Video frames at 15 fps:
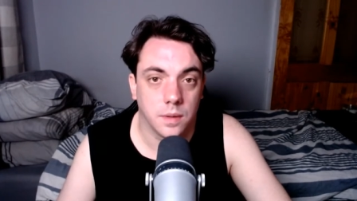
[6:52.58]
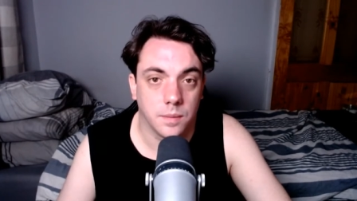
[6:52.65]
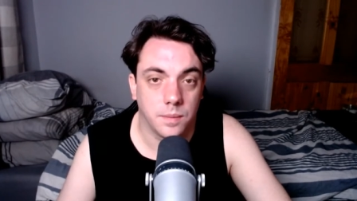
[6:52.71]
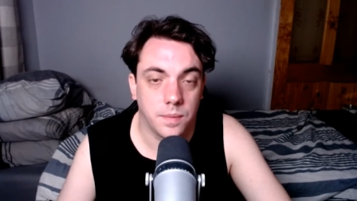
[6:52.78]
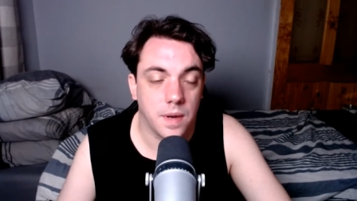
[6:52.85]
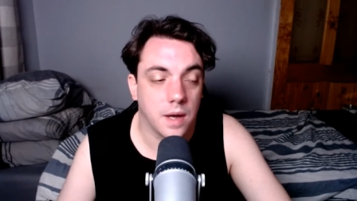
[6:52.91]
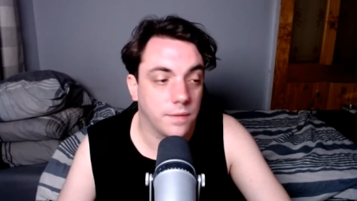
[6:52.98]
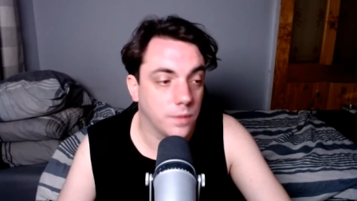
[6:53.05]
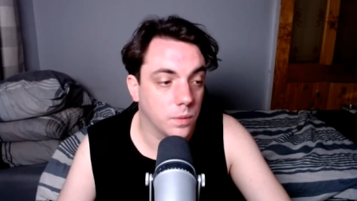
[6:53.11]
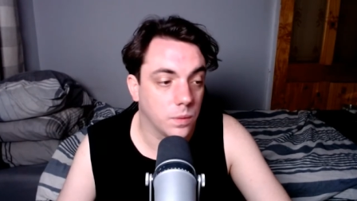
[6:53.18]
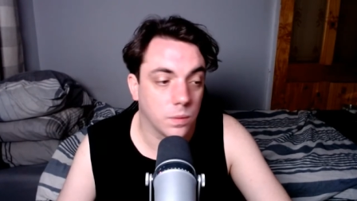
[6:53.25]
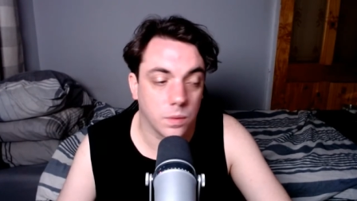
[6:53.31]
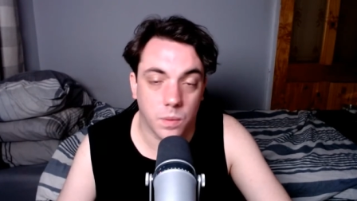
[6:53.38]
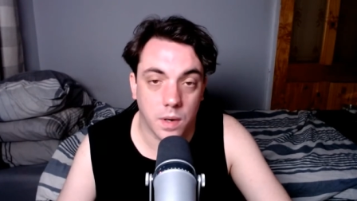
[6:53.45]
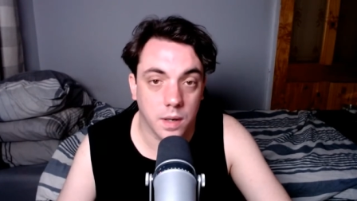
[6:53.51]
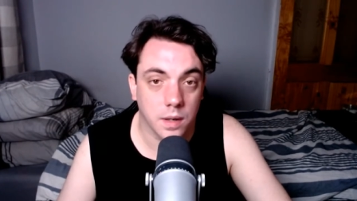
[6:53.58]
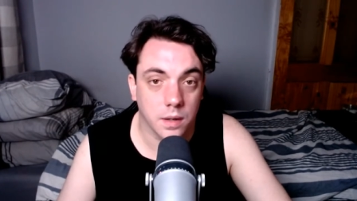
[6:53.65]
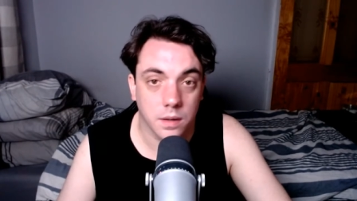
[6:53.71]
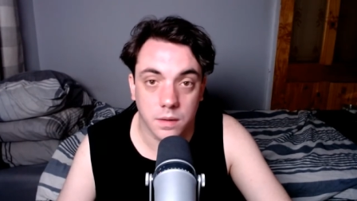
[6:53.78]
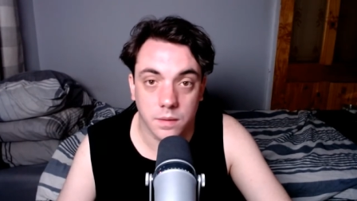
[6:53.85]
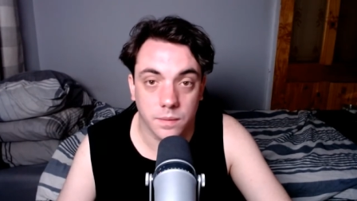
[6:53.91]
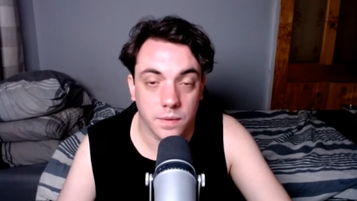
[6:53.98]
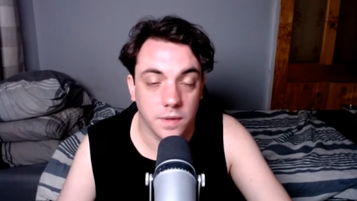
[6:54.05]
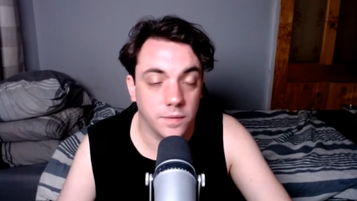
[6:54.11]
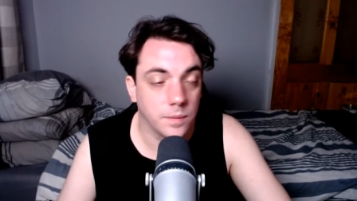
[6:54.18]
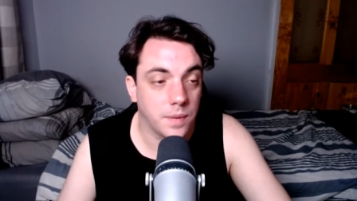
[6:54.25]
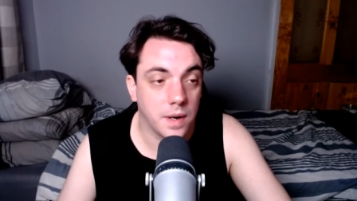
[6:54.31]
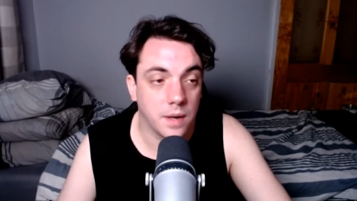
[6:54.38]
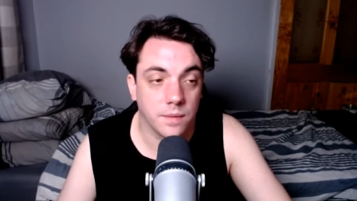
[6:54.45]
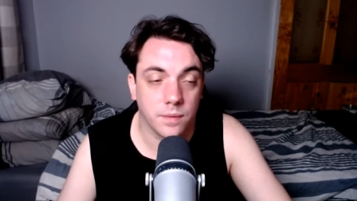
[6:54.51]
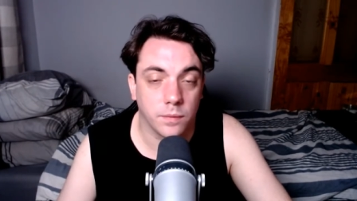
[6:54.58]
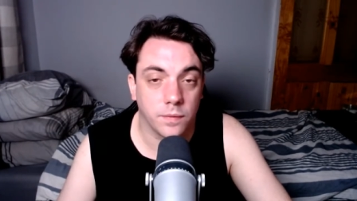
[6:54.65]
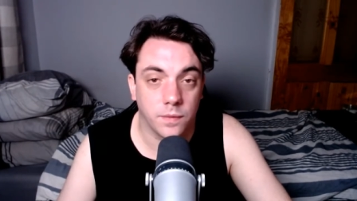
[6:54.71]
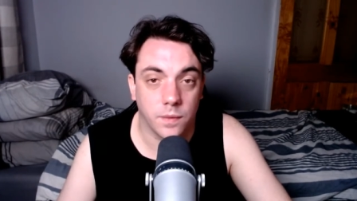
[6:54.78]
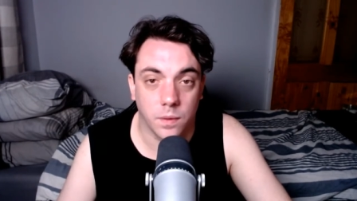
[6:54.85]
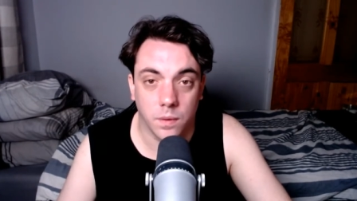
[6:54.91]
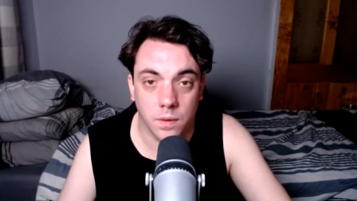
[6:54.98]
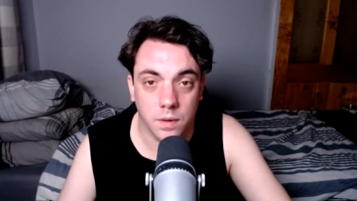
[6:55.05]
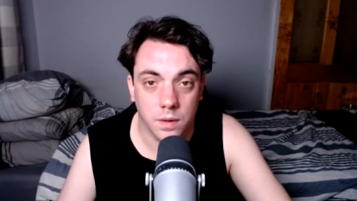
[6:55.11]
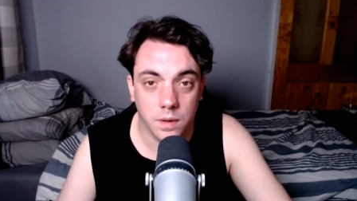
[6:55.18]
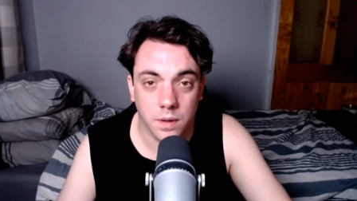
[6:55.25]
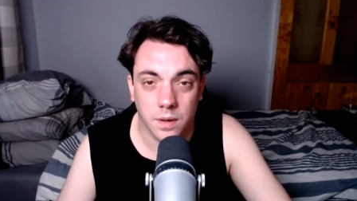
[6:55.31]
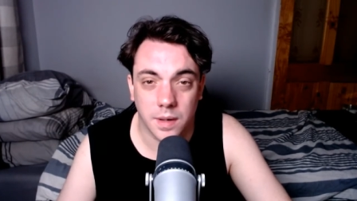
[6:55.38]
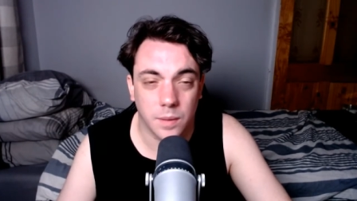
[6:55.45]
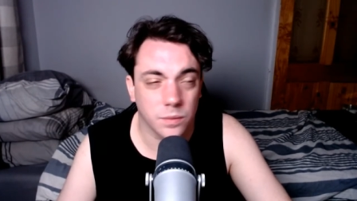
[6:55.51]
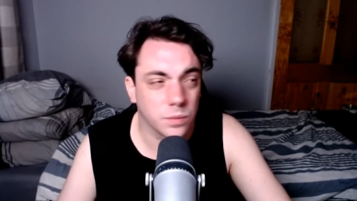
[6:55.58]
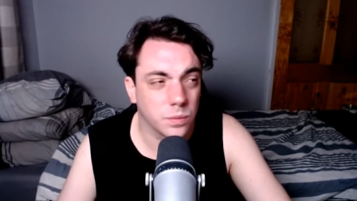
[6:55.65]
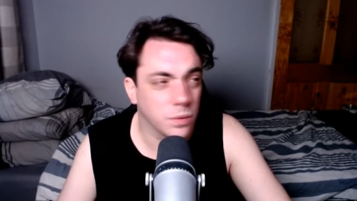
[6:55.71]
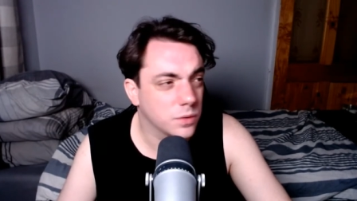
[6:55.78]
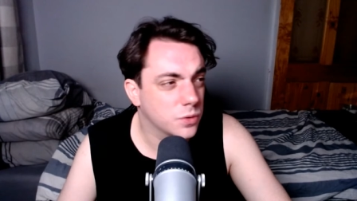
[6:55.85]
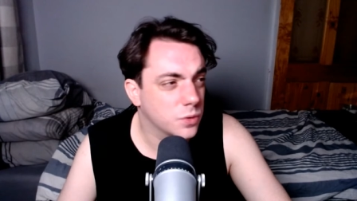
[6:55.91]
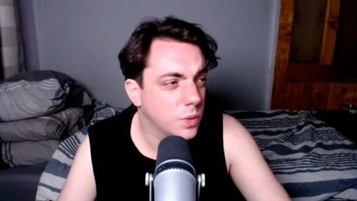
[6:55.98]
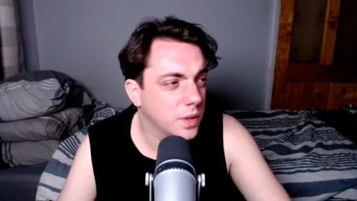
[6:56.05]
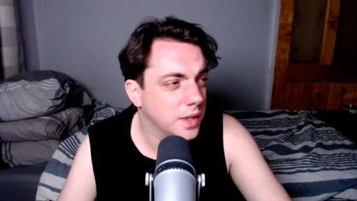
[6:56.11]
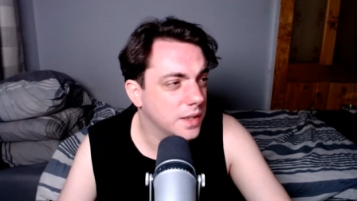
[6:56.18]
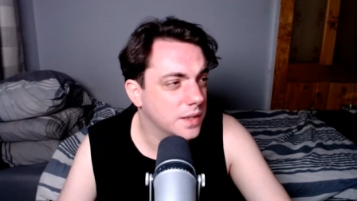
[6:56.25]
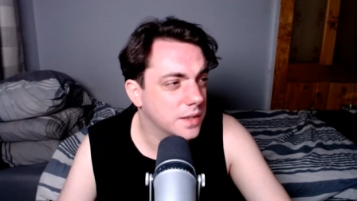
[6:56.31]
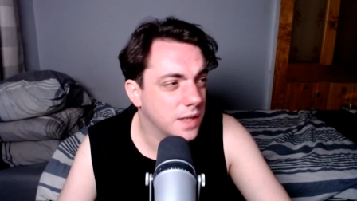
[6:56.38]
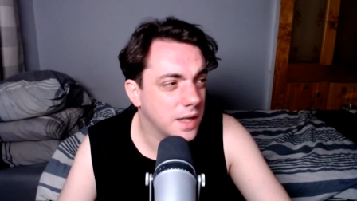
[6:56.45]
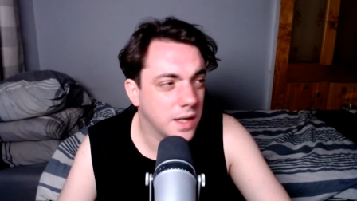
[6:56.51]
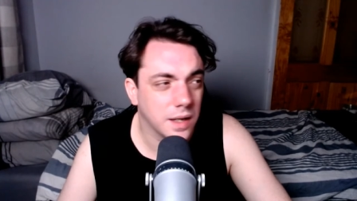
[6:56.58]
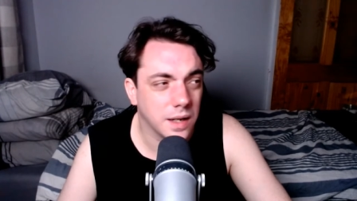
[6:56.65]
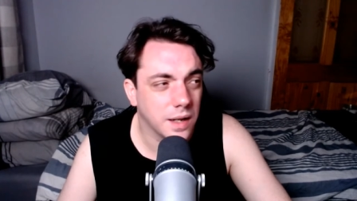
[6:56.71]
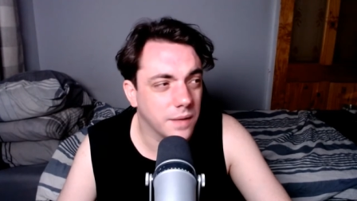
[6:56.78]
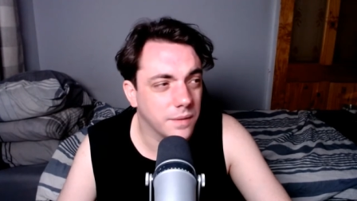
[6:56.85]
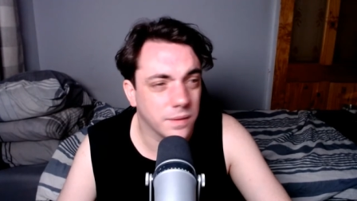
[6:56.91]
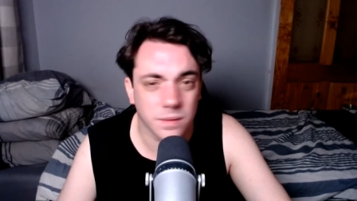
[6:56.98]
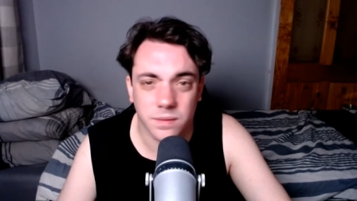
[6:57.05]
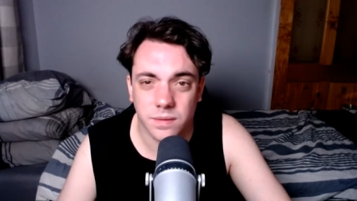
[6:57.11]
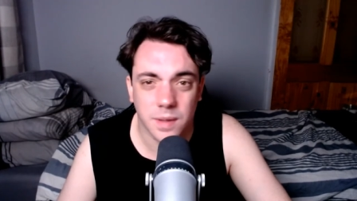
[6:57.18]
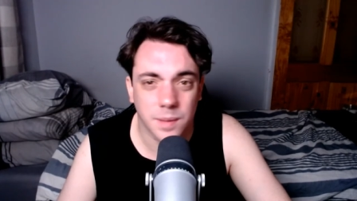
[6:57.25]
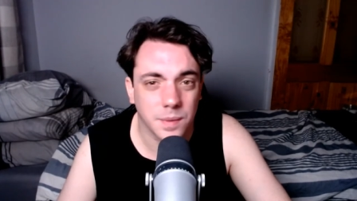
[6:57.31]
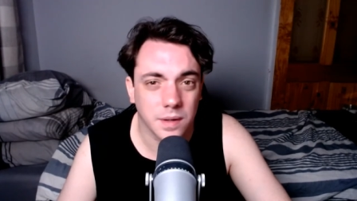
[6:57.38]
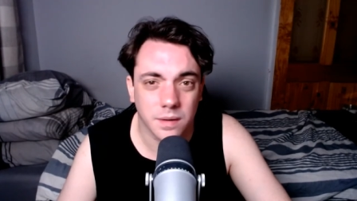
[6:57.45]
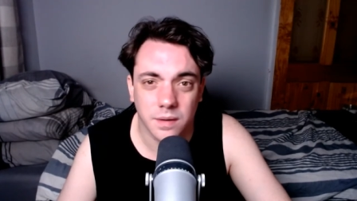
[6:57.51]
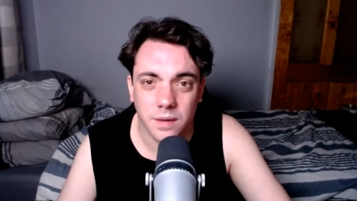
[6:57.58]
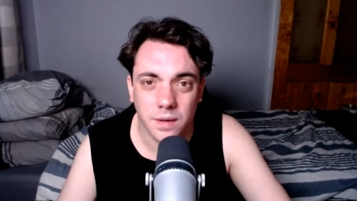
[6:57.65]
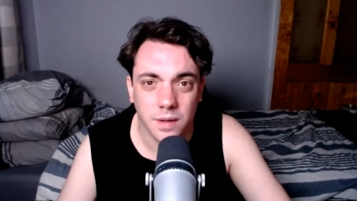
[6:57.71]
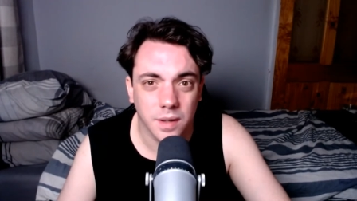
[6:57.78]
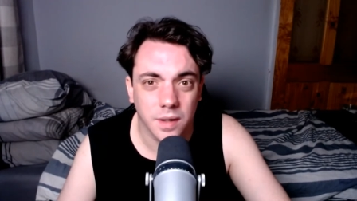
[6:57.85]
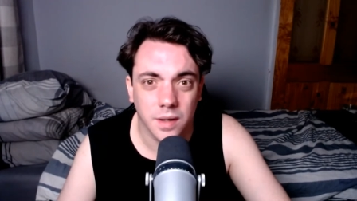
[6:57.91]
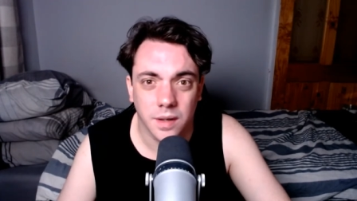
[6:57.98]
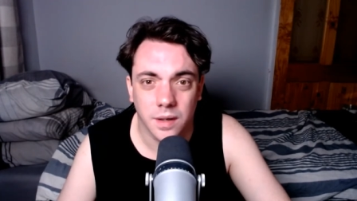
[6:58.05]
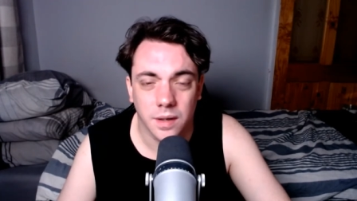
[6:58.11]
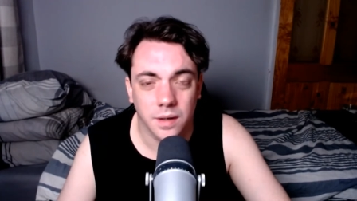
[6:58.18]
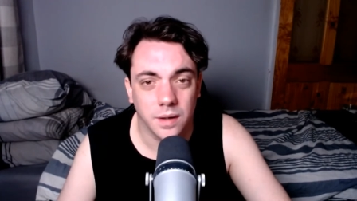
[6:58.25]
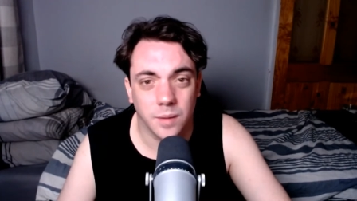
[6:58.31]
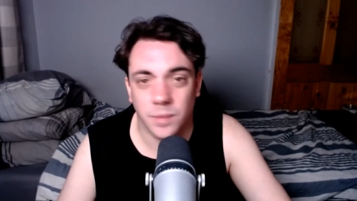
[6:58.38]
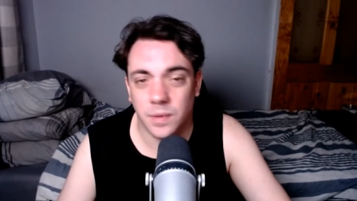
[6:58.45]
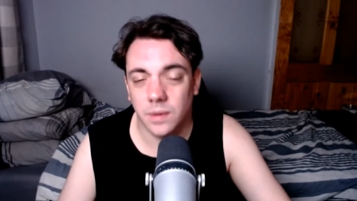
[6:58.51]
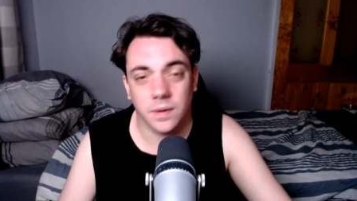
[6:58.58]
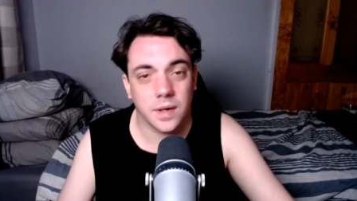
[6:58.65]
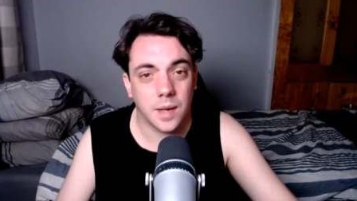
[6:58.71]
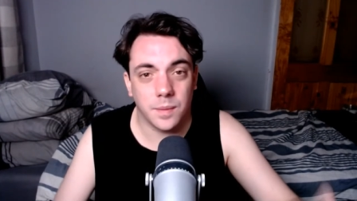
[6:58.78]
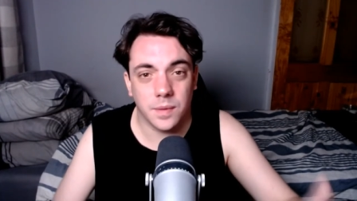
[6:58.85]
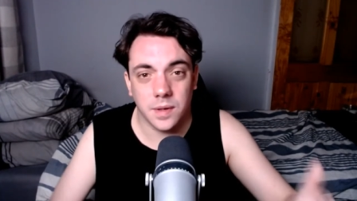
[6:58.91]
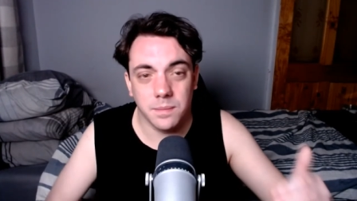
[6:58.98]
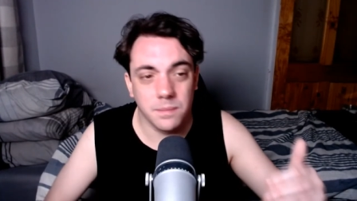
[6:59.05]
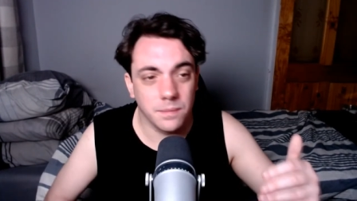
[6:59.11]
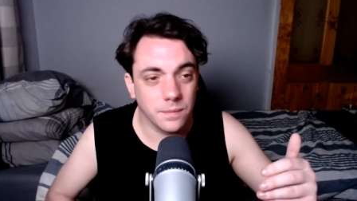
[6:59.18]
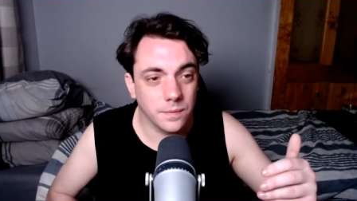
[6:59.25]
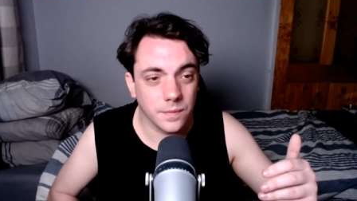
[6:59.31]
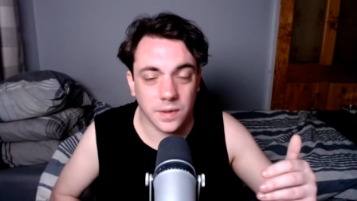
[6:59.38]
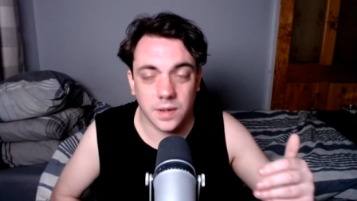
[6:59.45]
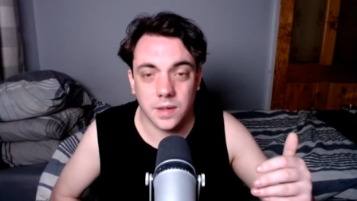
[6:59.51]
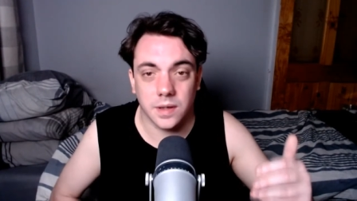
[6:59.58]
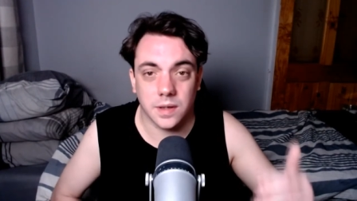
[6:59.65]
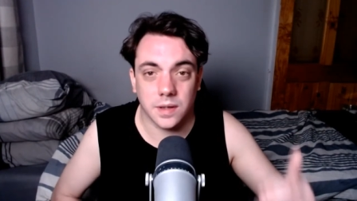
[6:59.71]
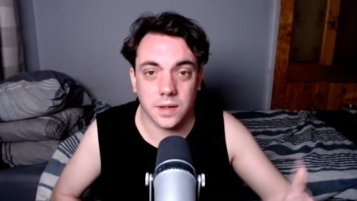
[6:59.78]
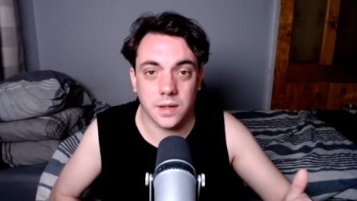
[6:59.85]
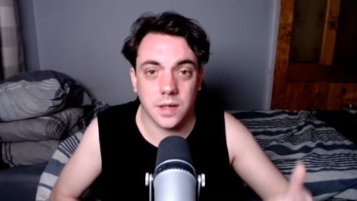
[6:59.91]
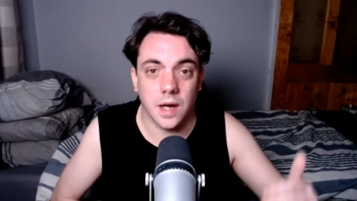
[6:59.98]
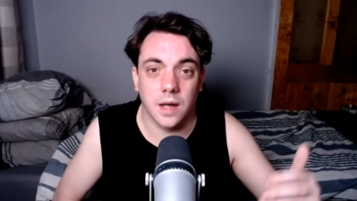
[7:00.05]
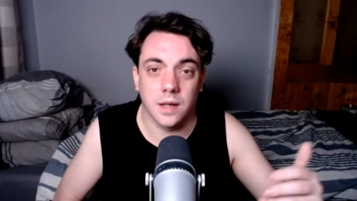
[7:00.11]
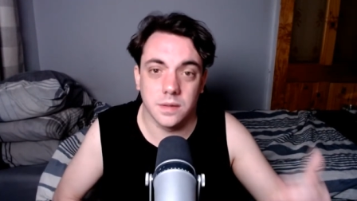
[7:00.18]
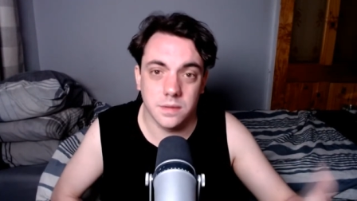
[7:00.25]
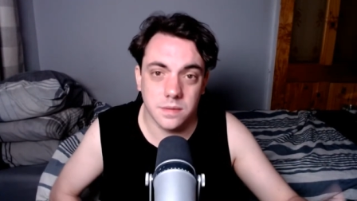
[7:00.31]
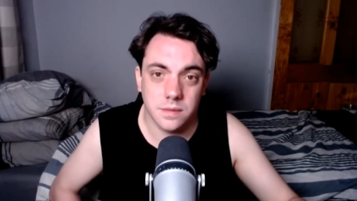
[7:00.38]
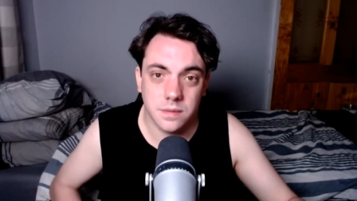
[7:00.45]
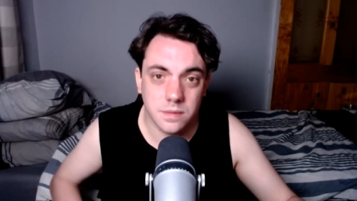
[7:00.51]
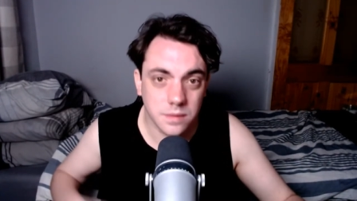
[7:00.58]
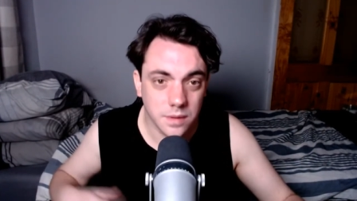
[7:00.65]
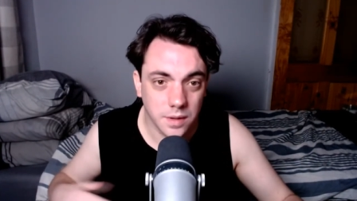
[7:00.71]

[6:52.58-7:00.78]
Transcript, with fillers: Battlefield all the way, even Battlefield 4, and that was what 2010, 11 or something. I mean, look how many guns